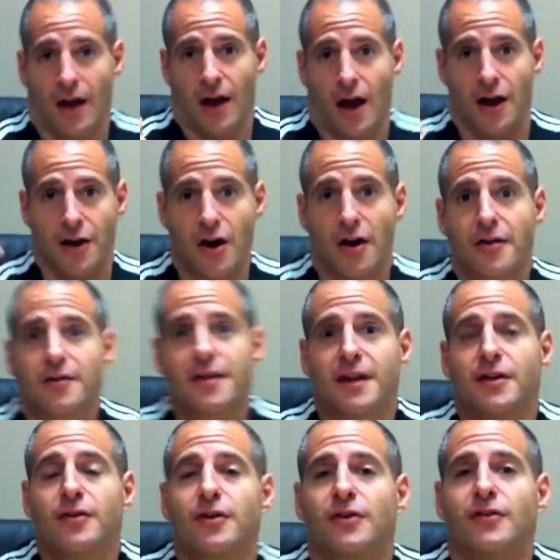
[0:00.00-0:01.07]
Another thing
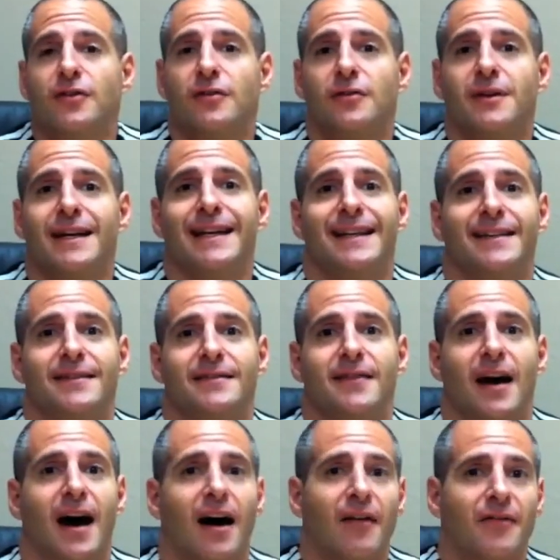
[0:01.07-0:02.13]
you could do is
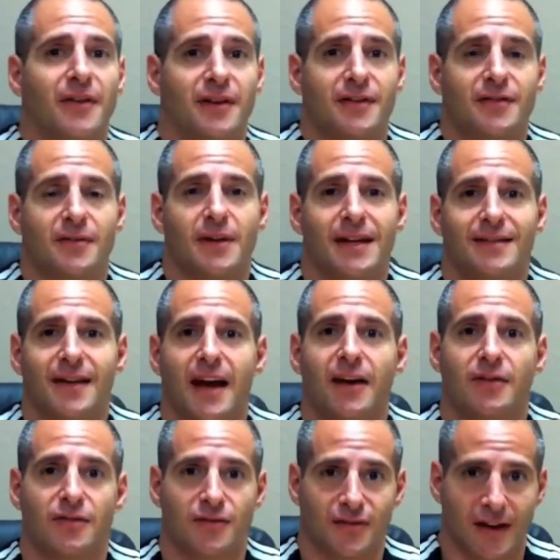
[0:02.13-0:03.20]
obvious, it's
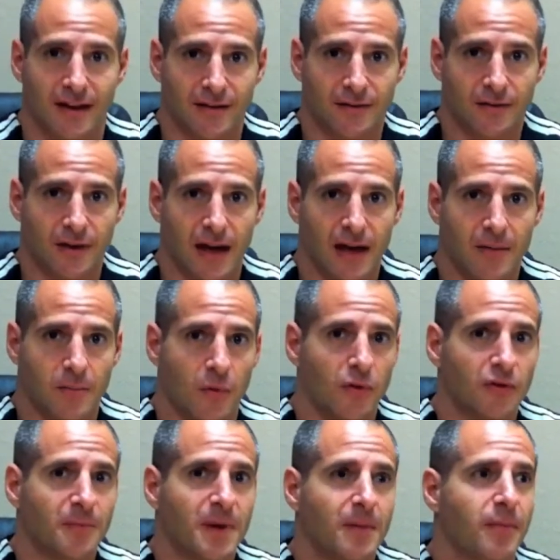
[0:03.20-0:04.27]
exercise. Okay,
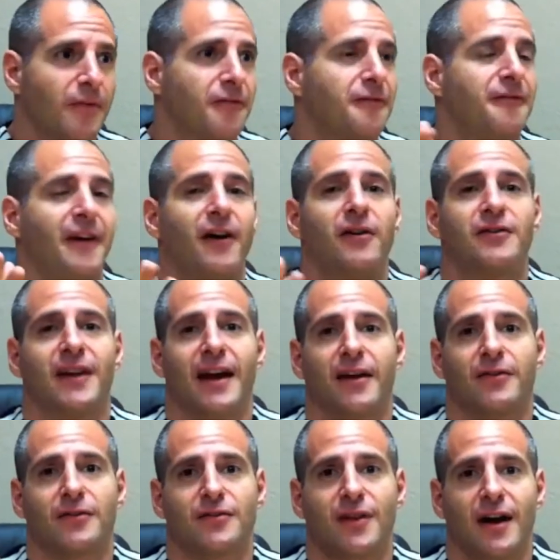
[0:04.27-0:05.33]
most people fail to
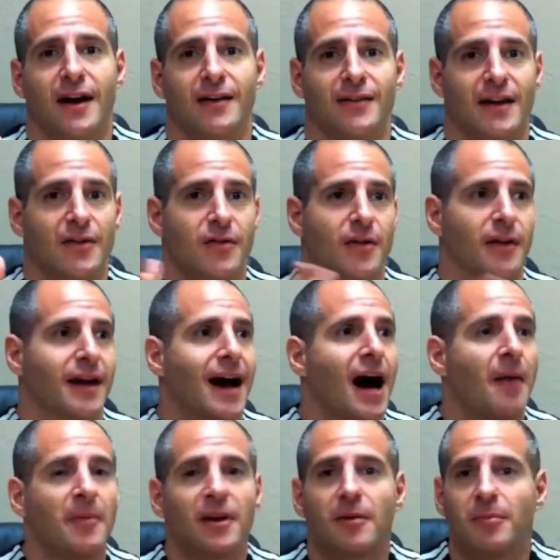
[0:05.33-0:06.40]
exercise, and the
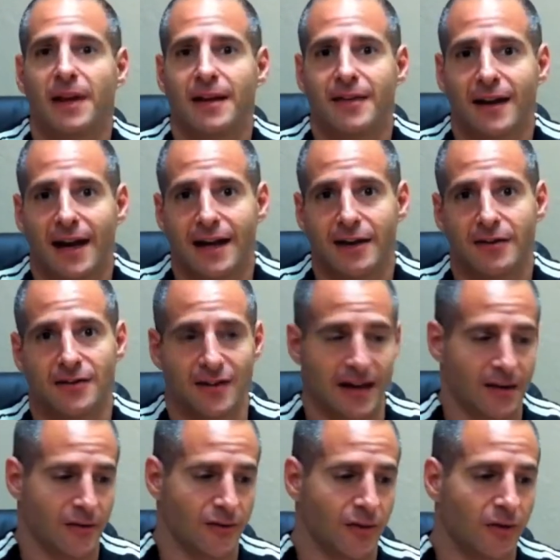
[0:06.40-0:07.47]
common complaint that I hear is I
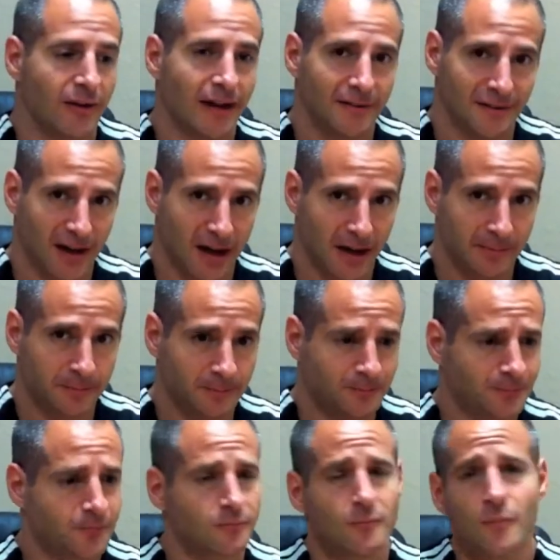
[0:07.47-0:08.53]
either don't have time
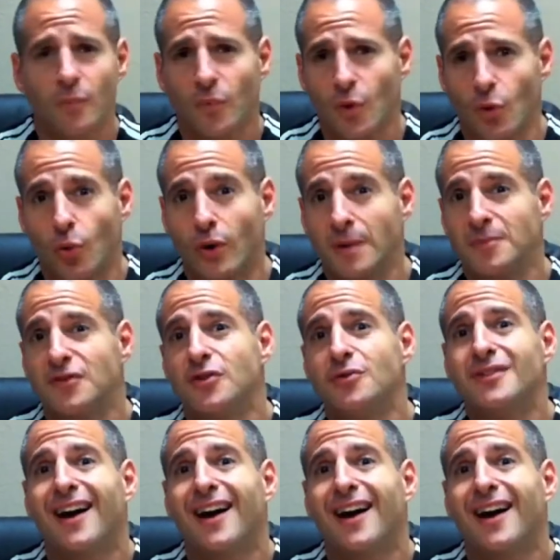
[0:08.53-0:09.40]
or I'm too